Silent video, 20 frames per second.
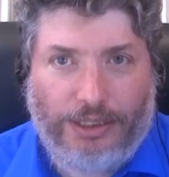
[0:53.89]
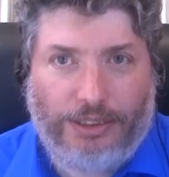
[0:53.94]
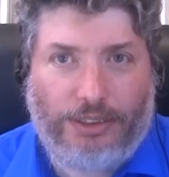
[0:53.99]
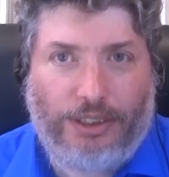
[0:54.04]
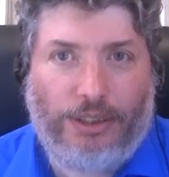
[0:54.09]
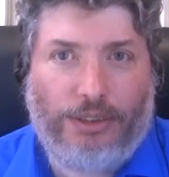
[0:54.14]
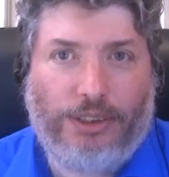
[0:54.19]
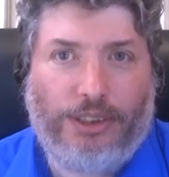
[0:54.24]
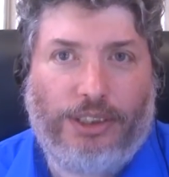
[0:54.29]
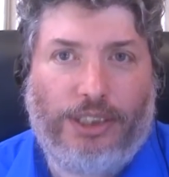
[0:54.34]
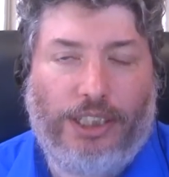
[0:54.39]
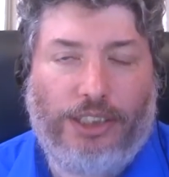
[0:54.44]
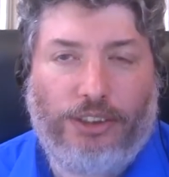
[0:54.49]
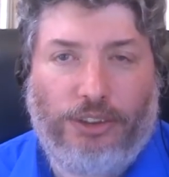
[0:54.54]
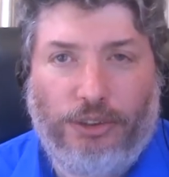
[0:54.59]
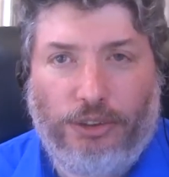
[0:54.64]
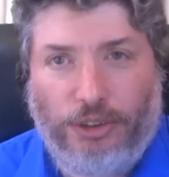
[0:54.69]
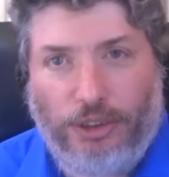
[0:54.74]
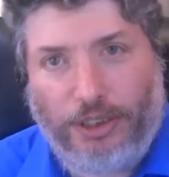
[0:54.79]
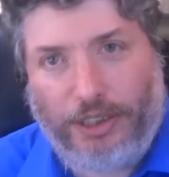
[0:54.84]
Torah
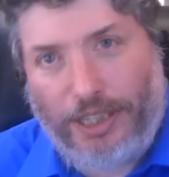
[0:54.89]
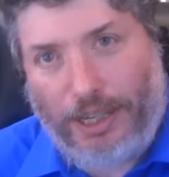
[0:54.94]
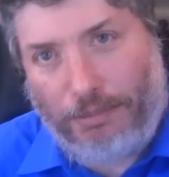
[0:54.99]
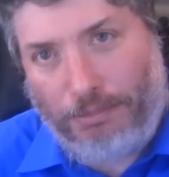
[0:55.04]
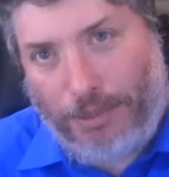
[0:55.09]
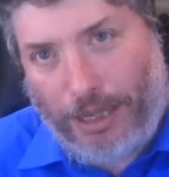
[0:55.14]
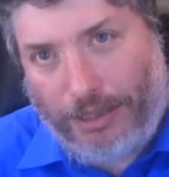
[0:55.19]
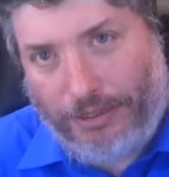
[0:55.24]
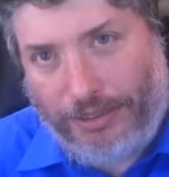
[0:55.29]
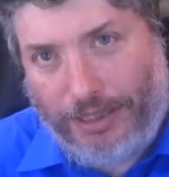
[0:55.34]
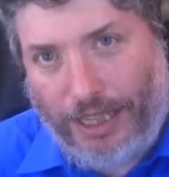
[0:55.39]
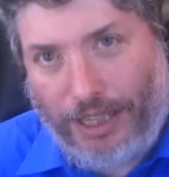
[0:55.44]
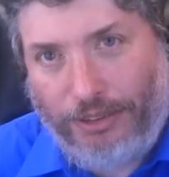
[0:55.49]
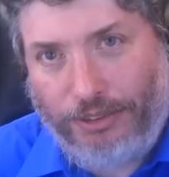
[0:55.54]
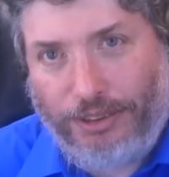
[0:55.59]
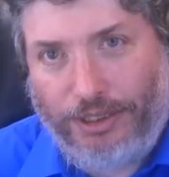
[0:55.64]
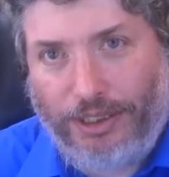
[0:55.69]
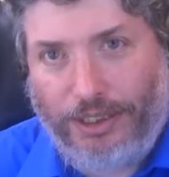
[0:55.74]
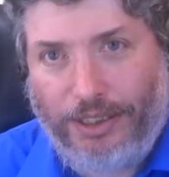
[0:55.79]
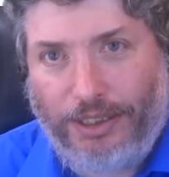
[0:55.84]
says you shall not bow
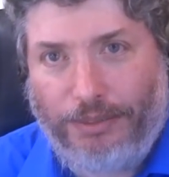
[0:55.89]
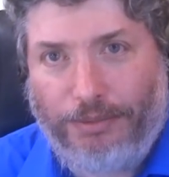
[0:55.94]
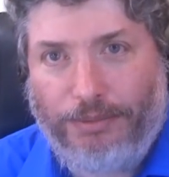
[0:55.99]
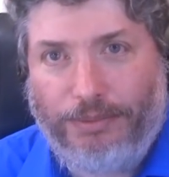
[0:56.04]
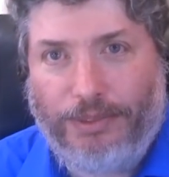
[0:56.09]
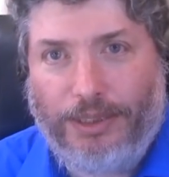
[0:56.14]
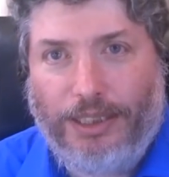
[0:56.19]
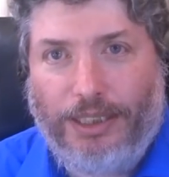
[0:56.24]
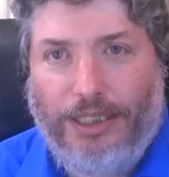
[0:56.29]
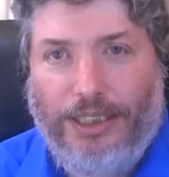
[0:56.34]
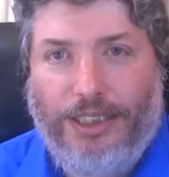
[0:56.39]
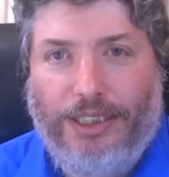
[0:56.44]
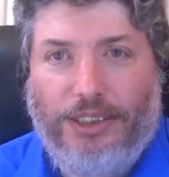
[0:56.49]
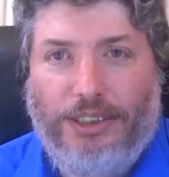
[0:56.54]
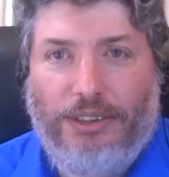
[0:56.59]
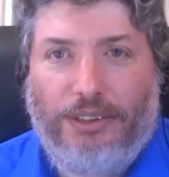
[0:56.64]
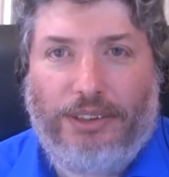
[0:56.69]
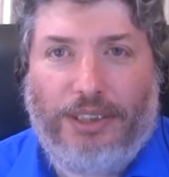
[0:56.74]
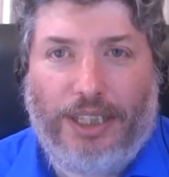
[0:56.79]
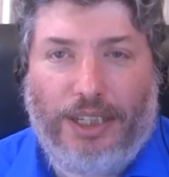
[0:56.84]
down to them.
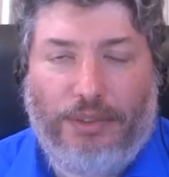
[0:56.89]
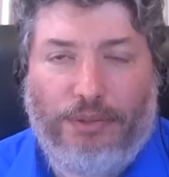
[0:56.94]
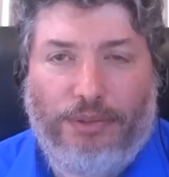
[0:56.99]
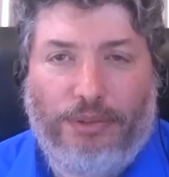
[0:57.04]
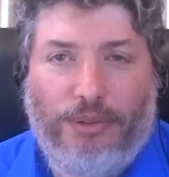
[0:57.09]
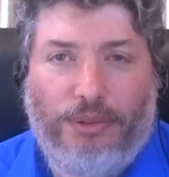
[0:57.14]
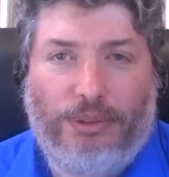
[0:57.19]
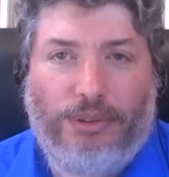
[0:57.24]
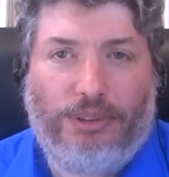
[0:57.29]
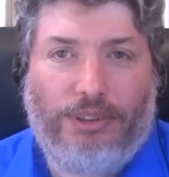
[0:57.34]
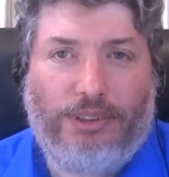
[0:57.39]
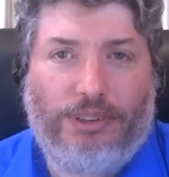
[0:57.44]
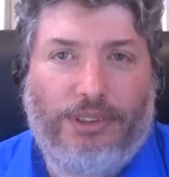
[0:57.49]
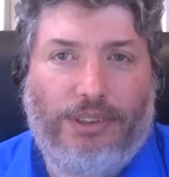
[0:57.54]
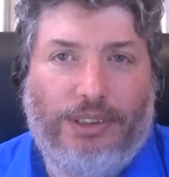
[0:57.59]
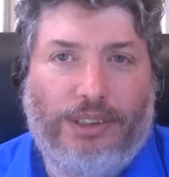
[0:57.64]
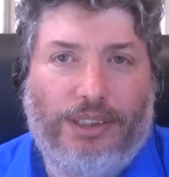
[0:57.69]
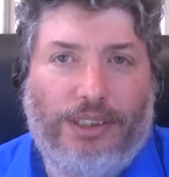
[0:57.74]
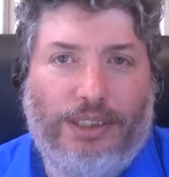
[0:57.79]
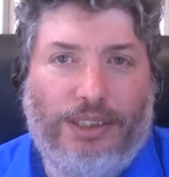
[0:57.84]
So
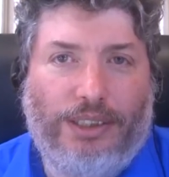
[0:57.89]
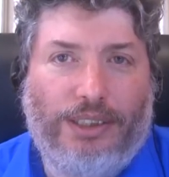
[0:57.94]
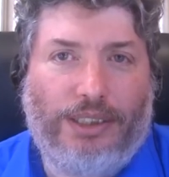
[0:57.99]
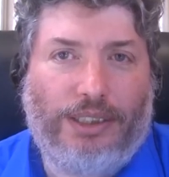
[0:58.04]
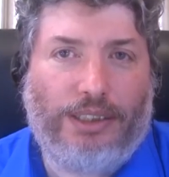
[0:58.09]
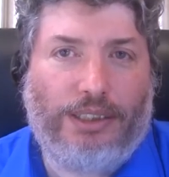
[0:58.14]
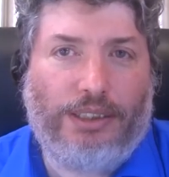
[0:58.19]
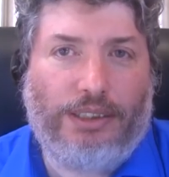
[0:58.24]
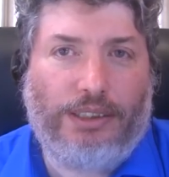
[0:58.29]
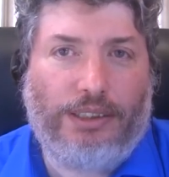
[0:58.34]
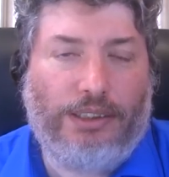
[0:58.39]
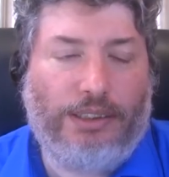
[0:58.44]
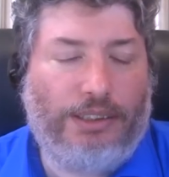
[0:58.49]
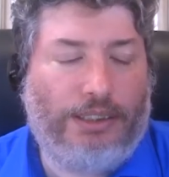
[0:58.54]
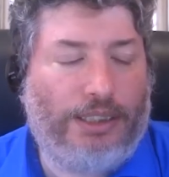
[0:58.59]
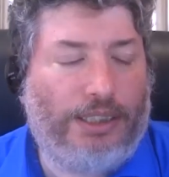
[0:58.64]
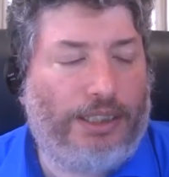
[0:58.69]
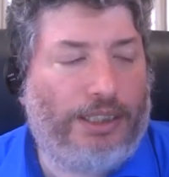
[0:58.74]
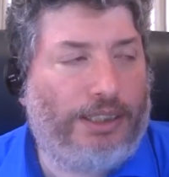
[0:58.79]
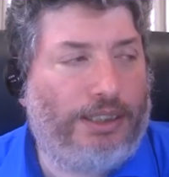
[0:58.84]
therefore,
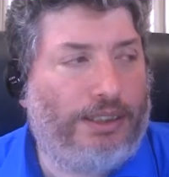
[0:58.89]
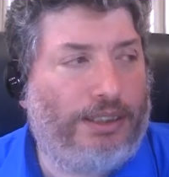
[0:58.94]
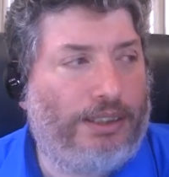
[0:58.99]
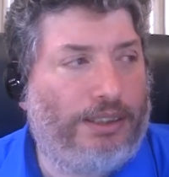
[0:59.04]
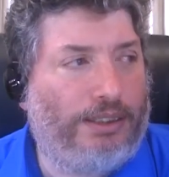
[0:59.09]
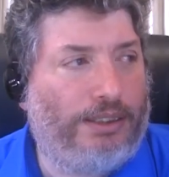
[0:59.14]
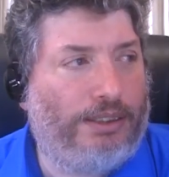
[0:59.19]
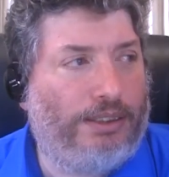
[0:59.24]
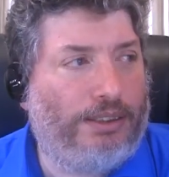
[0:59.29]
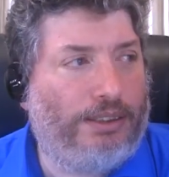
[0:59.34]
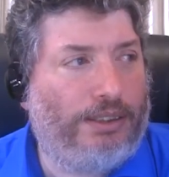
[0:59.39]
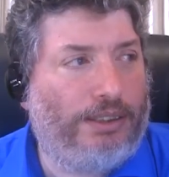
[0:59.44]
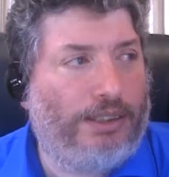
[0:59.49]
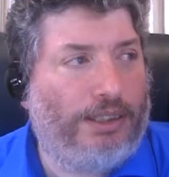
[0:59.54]
the